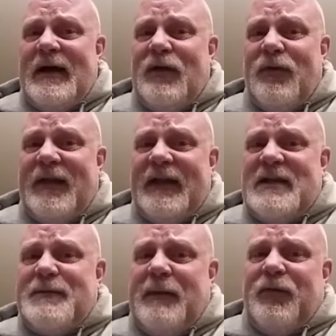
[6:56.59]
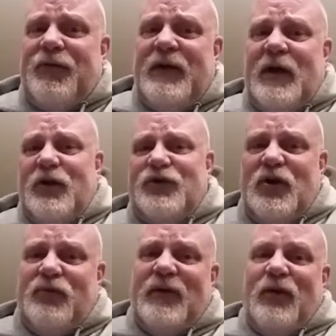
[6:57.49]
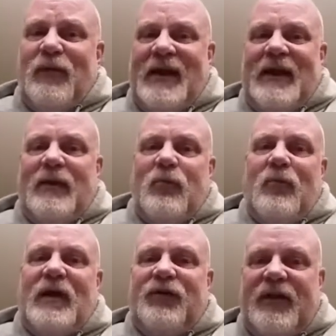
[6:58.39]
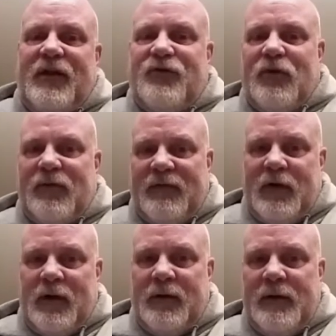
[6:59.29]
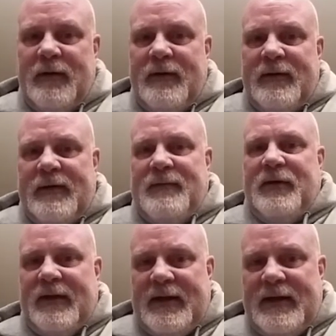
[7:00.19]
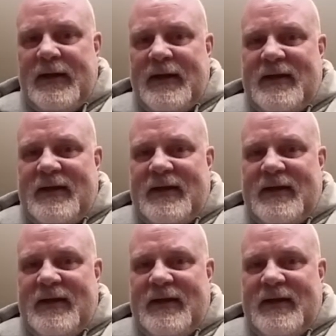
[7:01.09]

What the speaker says: don't think these people see our children the way we see the children of our community.